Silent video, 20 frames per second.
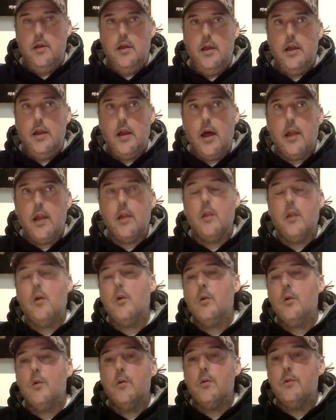And I
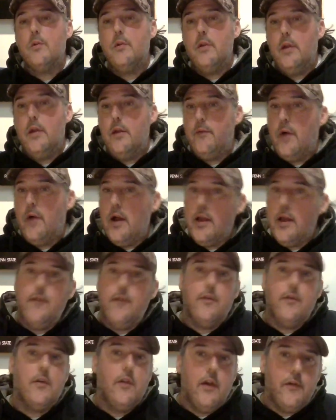learned if I
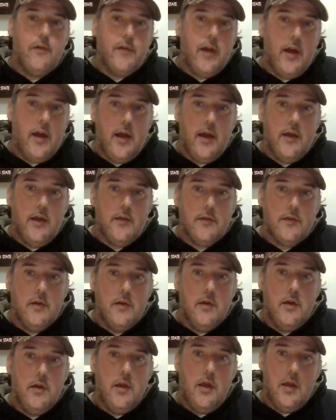gave her a left cast
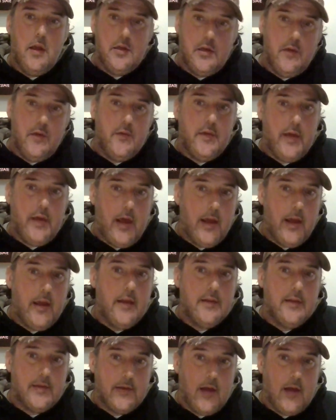and she would take
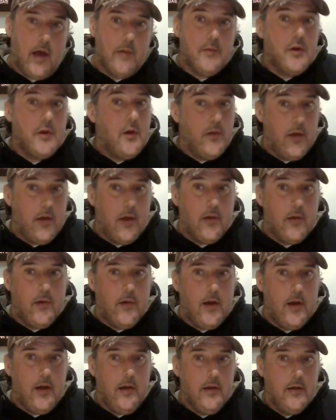it and stop and go the other
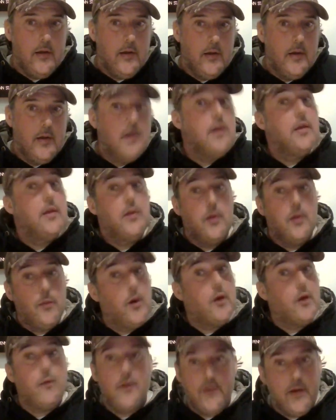way, the
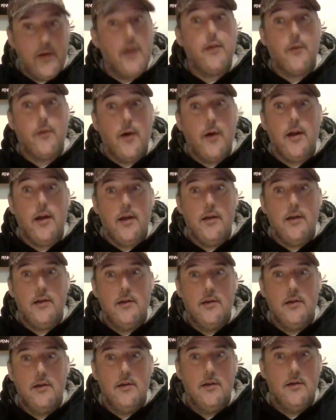bird was the other way.
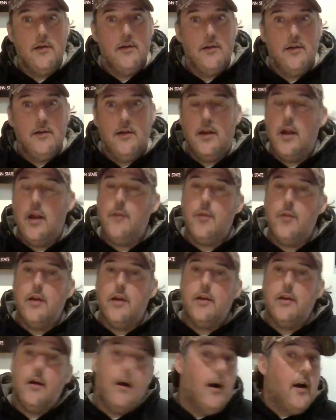And I'd be
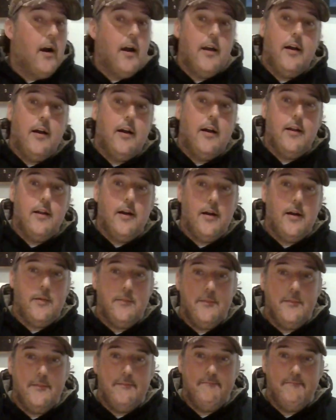like, "All right, hunt it up."